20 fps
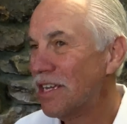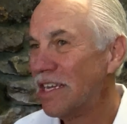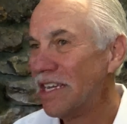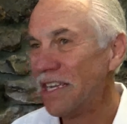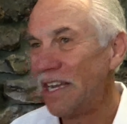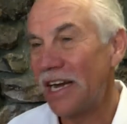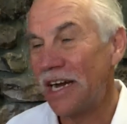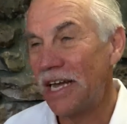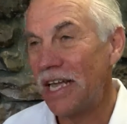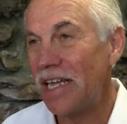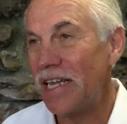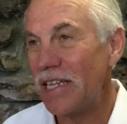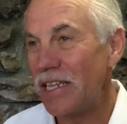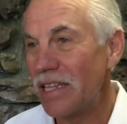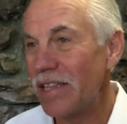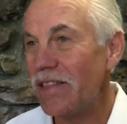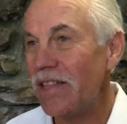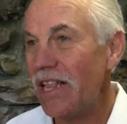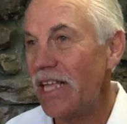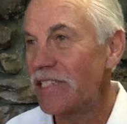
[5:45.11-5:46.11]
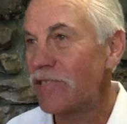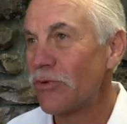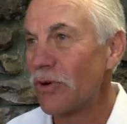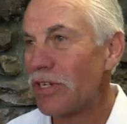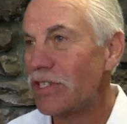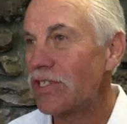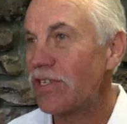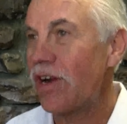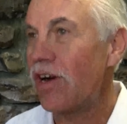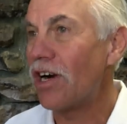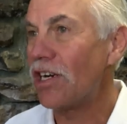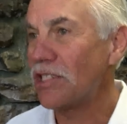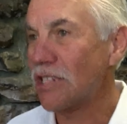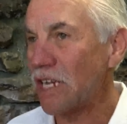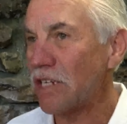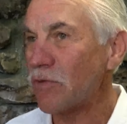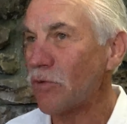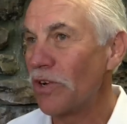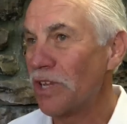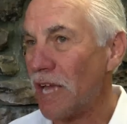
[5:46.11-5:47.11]
Yeah, that's where it starts.
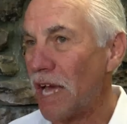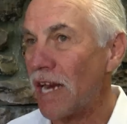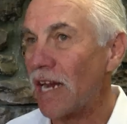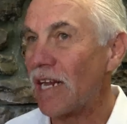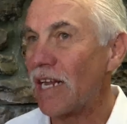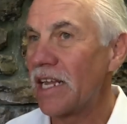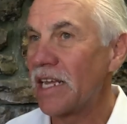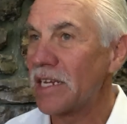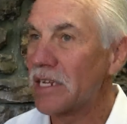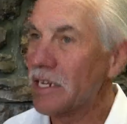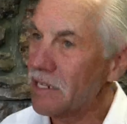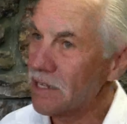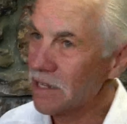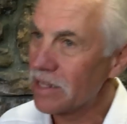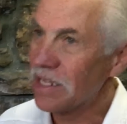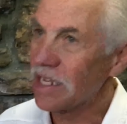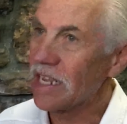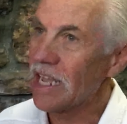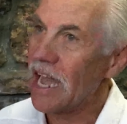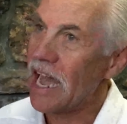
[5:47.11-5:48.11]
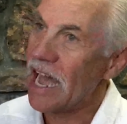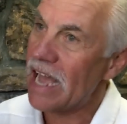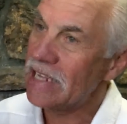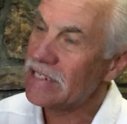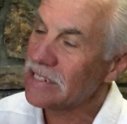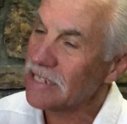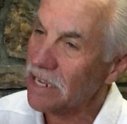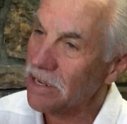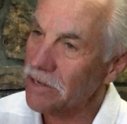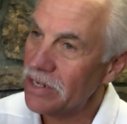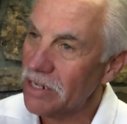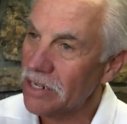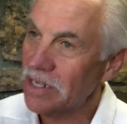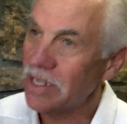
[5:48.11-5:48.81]
We got to get the guys that